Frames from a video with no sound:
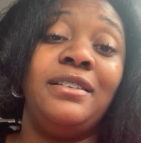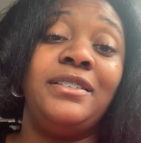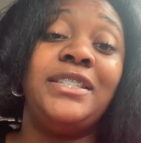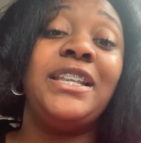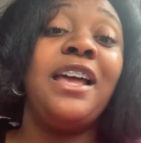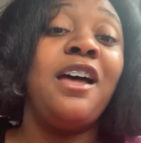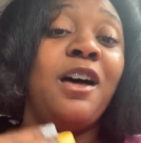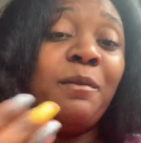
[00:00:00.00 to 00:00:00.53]

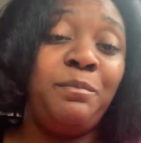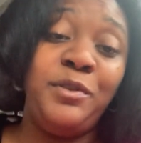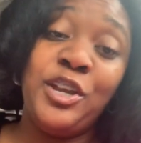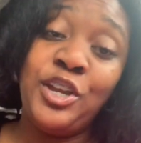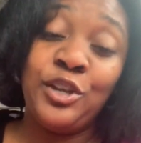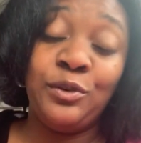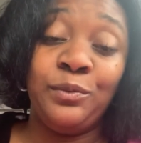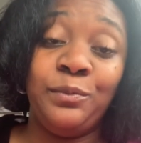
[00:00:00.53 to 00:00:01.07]
to help
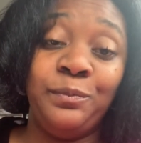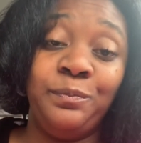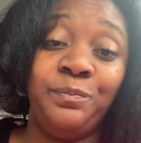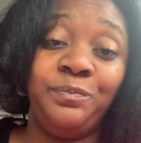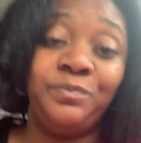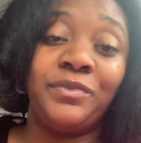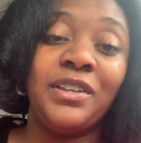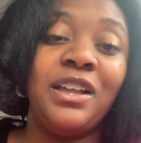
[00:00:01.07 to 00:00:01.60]
you.
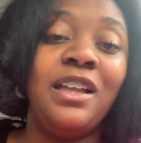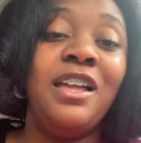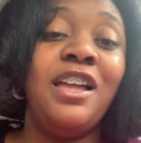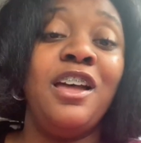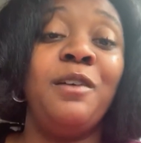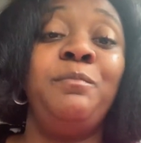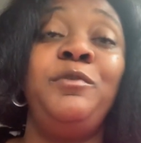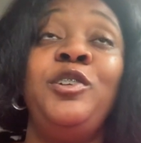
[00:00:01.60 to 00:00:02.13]

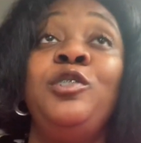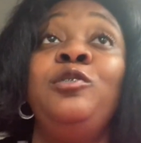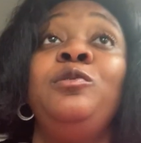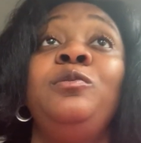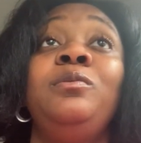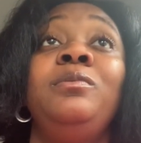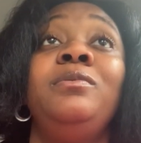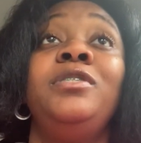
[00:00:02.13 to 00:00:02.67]
help
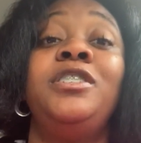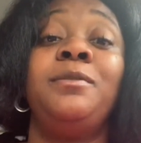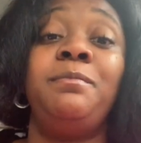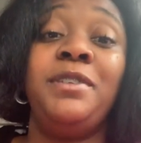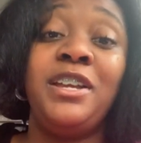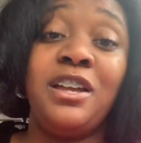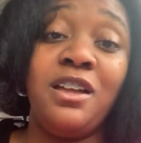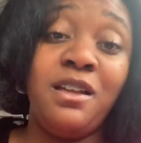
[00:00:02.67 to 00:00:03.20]
you to
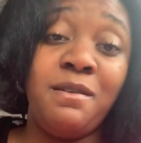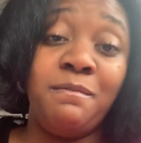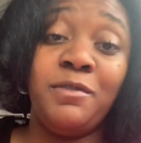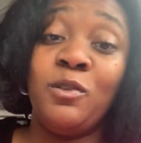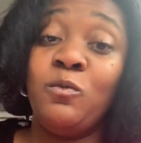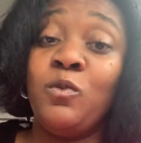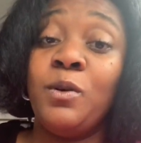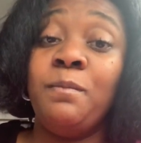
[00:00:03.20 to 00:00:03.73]
become
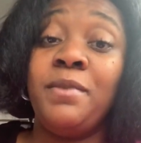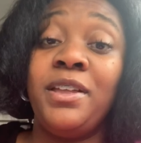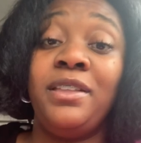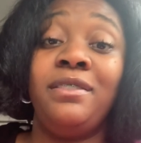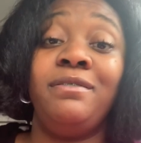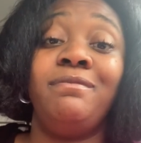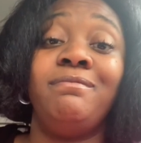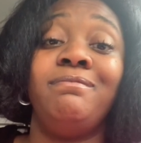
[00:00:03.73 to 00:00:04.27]
the
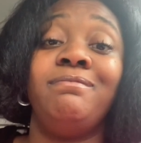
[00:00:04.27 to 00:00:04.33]
woman